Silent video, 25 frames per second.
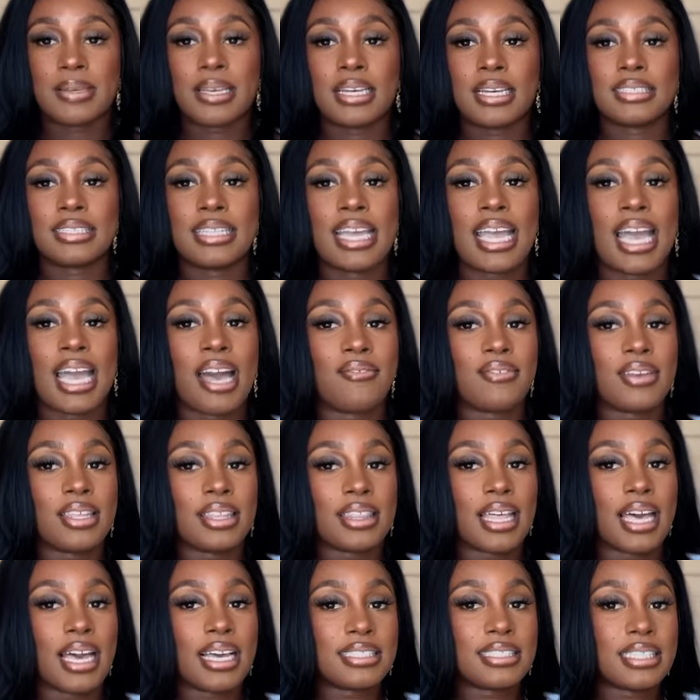because they have
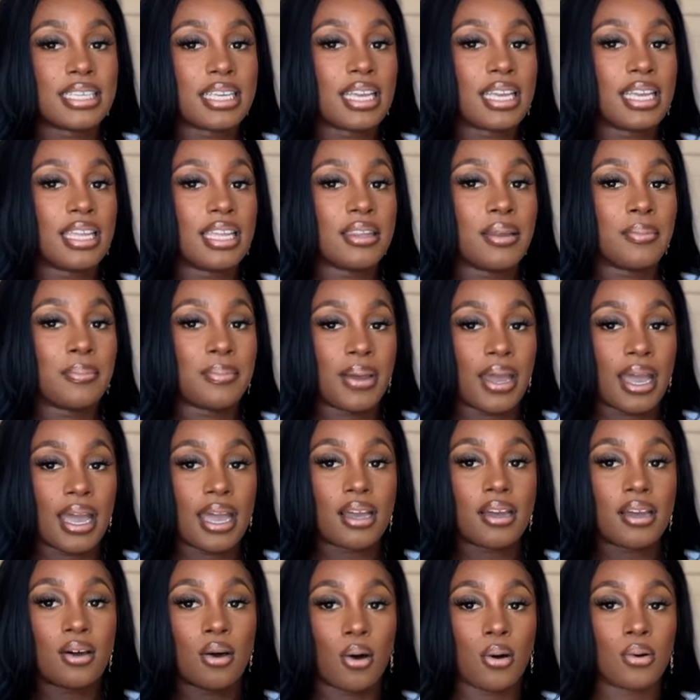elastic in the
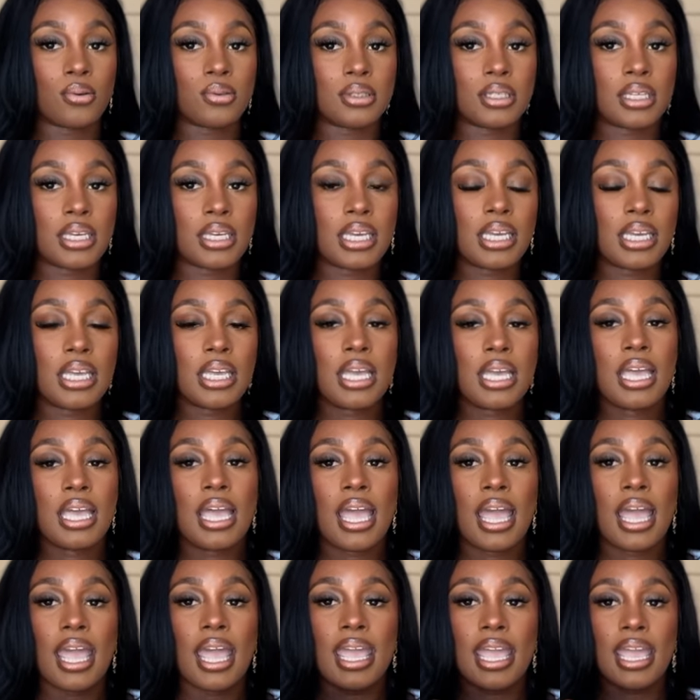back only,
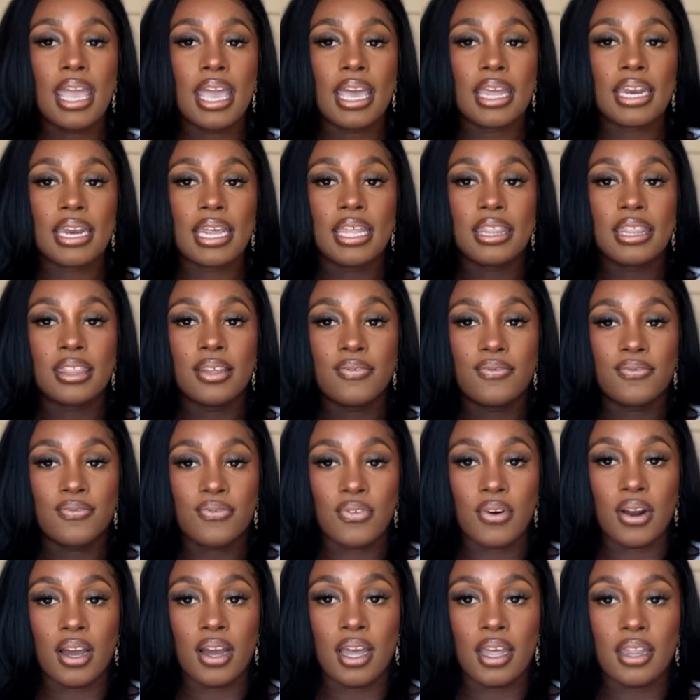and in the
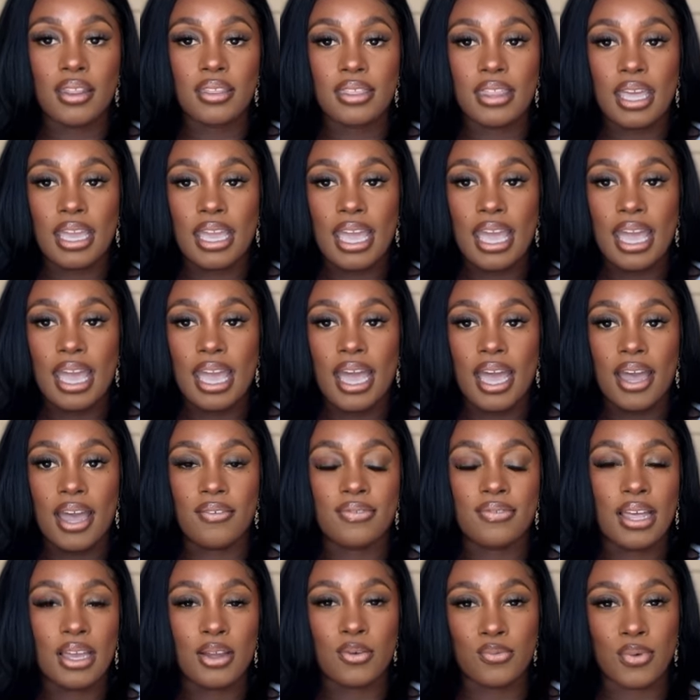front they
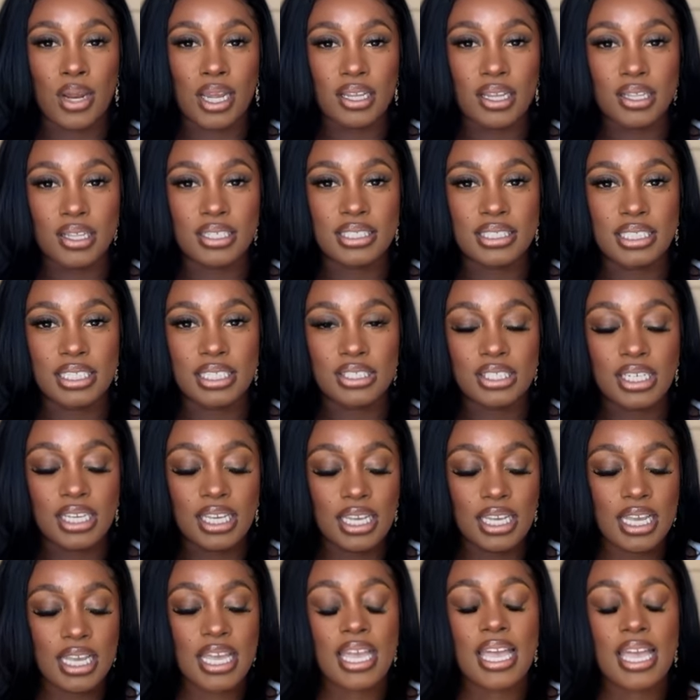have like regular
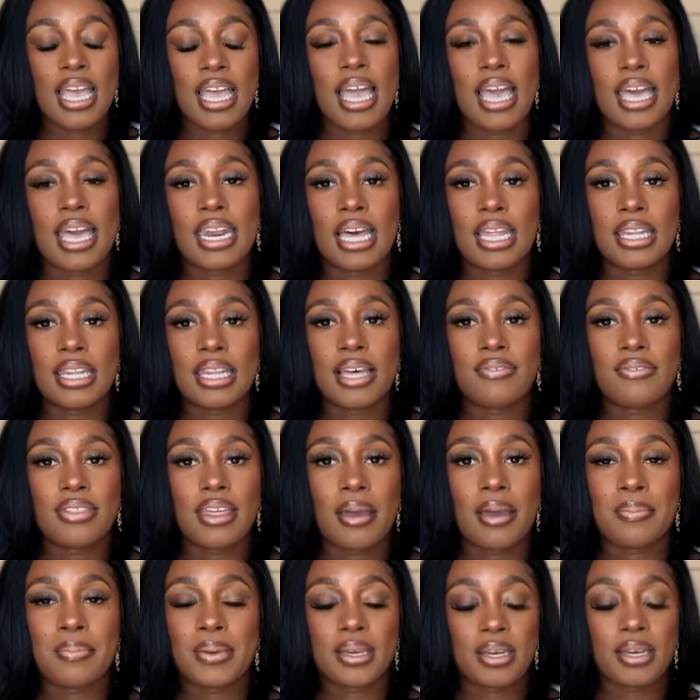stitching. And I love
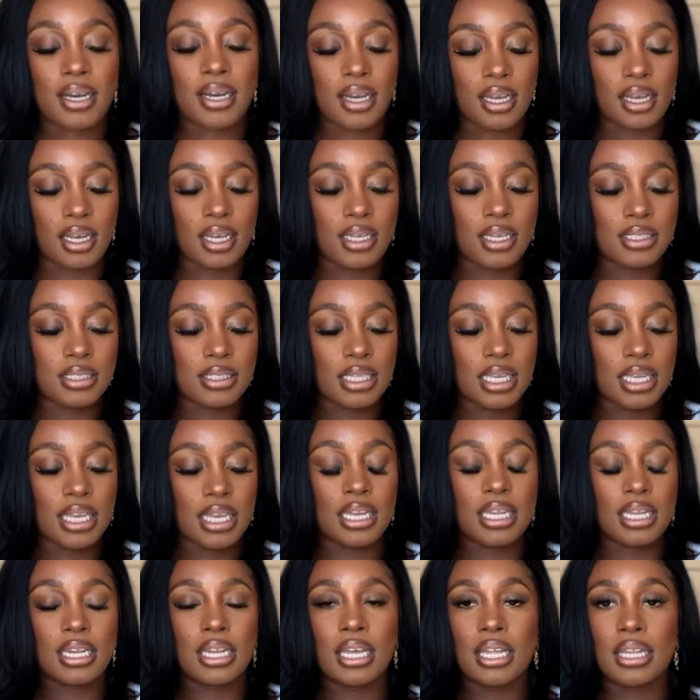that because
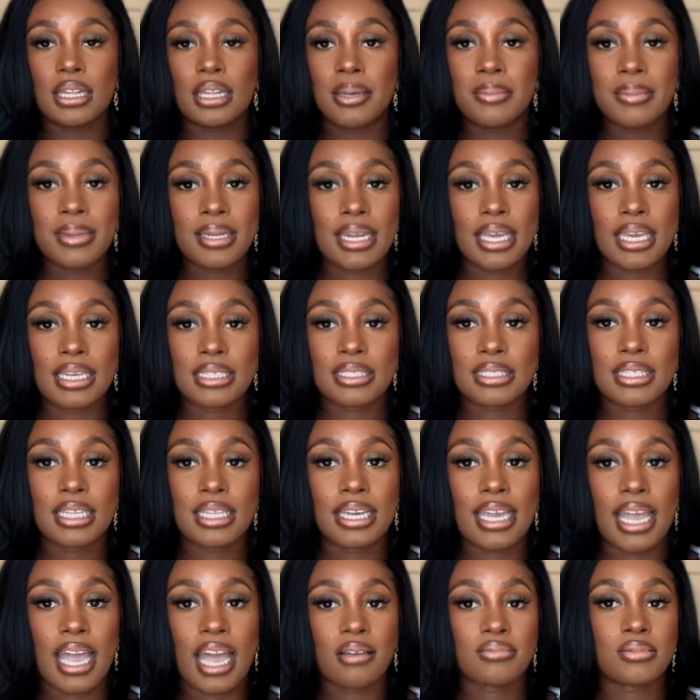it eliminates
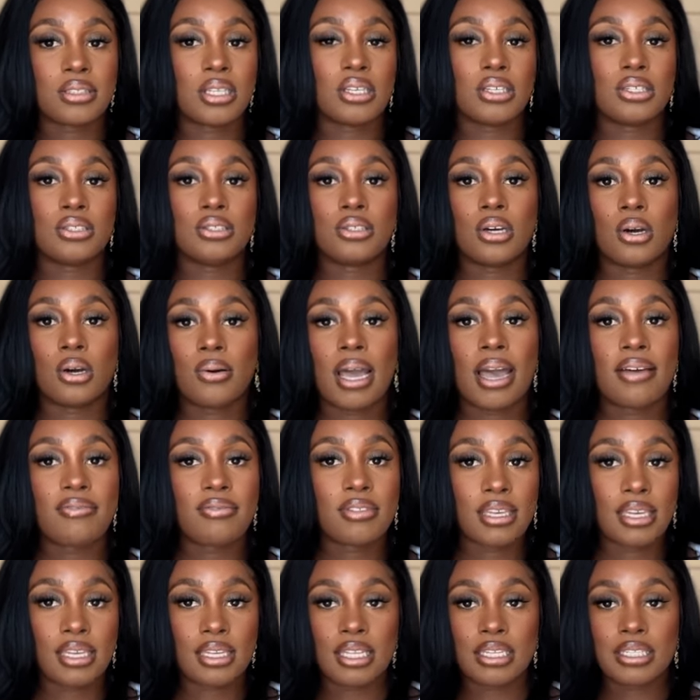the gap, so you don't
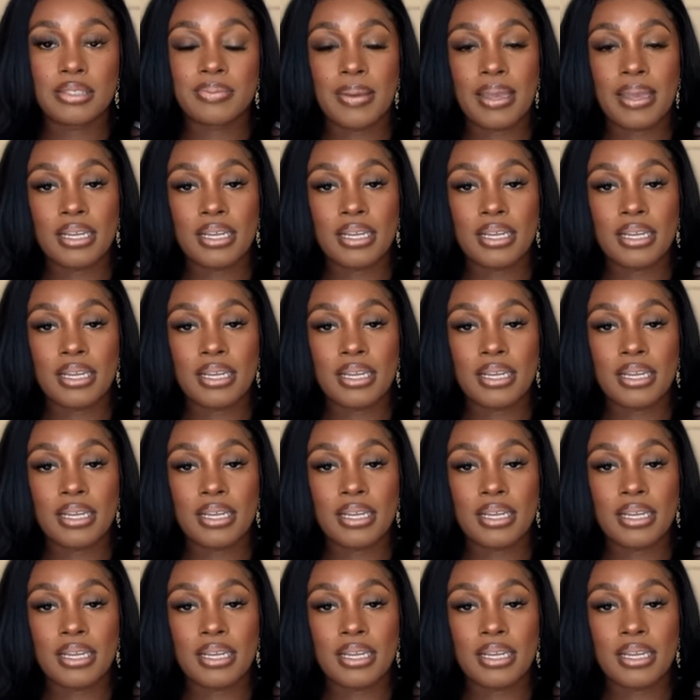have to get these